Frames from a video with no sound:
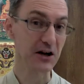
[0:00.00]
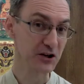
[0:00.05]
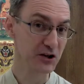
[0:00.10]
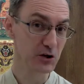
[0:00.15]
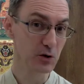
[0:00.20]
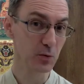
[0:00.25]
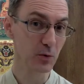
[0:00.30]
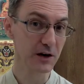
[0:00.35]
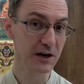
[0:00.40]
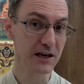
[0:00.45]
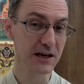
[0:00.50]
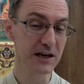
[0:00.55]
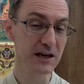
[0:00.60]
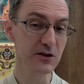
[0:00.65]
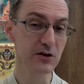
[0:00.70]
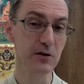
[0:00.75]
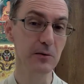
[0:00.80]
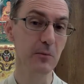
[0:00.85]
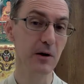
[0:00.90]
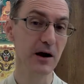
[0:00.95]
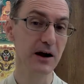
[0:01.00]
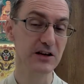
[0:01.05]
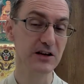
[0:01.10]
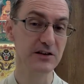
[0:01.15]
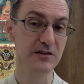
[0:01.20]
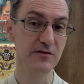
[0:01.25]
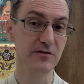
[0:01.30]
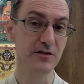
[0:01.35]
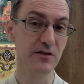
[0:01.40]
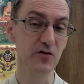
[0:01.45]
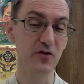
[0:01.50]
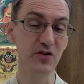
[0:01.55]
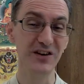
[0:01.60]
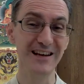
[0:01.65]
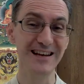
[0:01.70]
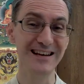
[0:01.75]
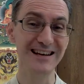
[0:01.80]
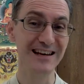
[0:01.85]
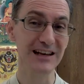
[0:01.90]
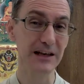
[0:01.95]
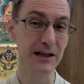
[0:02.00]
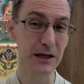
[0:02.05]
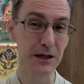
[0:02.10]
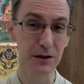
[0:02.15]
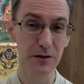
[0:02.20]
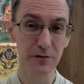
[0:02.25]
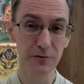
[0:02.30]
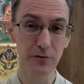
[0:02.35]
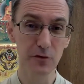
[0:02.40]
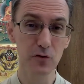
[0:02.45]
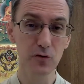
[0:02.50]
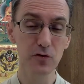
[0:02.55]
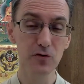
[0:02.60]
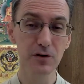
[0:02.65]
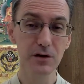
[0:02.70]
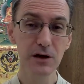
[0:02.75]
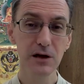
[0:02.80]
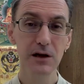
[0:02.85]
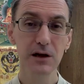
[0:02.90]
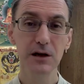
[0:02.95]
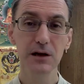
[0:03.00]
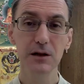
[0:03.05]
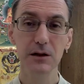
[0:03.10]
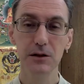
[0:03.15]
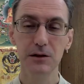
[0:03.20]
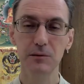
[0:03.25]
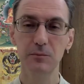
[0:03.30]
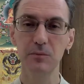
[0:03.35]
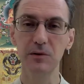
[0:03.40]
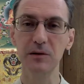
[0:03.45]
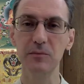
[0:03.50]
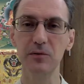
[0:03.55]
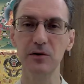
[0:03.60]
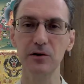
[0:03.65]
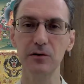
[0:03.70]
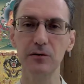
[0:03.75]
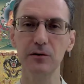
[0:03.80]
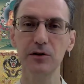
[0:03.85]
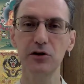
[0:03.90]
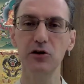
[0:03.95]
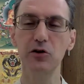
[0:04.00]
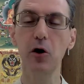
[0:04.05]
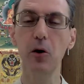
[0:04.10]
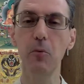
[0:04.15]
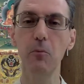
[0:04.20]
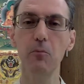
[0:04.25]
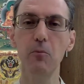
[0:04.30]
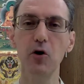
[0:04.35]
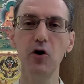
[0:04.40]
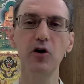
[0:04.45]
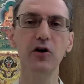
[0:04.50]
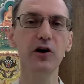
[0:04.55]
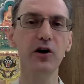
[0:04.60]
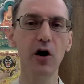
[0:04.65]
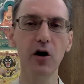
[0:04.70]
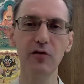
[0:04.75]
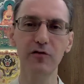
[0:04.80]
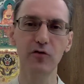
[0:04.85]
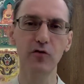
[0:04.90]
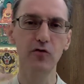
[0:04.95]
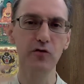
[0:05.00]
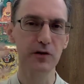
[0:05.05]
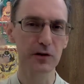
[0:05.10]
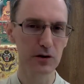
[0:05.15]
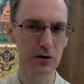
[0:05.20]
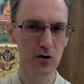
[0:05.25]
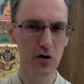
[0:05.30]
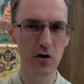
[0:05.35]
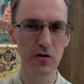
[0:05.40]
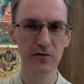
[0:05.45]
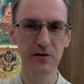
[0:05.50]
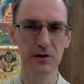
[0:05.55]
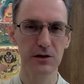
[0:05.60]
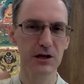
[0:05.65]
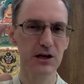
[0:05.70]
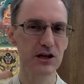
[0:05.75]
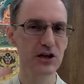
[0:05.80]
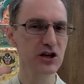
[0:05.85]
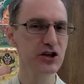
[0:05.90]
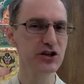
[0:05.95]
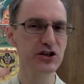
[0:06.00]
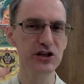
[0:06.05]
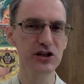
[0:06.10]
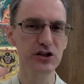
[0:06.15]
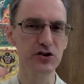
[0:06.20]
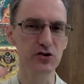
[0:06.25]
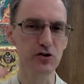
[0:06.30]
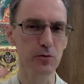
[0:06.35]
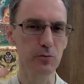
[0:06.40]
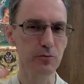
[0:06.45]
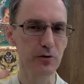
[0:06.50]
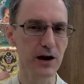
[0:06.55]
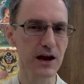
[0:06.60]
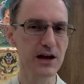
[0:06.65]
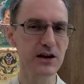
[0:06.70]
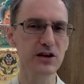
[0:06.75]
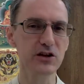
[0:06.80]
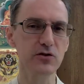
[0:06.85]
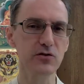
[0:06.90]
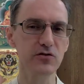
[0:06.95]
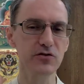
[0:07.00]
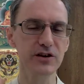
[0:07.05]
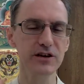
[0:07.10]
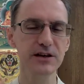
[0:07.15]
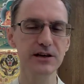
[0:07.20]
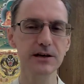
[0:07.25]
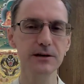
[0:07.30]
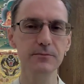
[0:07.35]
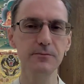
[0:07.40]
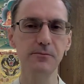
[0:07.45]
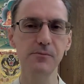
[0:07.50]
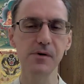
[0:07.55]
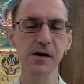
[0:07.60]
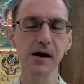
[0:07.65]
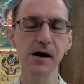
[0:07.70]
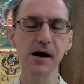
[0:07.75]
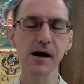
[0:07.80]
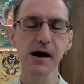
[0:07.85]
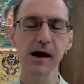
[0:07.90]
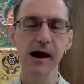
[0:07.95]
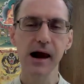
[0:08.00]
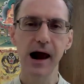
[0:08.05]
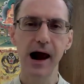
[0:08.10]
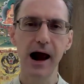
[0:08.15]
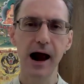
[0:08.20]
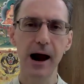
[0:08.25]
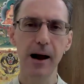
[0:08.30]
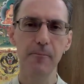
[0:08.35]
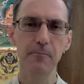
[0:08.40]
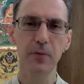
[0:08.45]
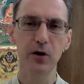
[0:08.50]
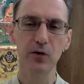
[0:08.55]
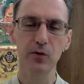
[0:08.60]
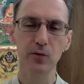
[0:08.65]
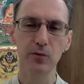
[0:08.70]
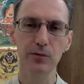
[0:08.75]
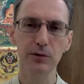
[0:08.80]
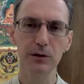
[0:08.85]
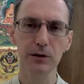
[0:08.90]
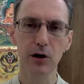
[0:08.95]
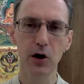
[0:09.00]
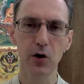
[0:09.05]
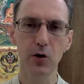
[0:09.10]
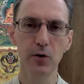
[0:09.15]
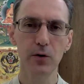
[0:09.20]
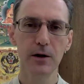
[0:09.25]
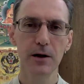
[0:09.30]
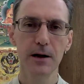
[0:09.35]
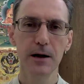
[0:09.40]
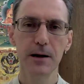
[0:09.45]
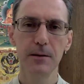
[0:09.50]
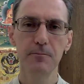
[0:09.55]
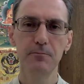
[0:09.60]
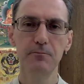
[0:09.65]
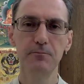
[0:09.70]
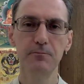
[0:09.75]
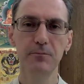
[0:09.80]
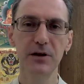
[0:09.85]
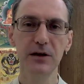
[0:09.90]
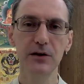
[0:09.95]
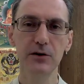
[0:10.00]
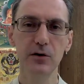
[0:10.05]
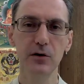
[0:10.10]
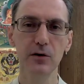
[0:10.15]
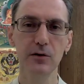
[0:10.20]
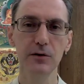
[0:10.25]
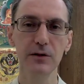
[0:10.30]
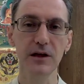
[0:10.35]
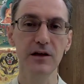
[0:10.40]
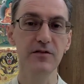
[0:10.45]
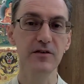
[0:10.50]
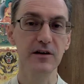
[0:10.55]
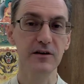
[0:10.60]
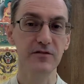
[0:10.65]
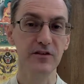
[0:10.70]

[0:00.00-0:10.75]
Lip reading: you want to eat. You might actually feel you need less food simply because you're not burning off all this nervous energy in your brain and your thinking. But also because I think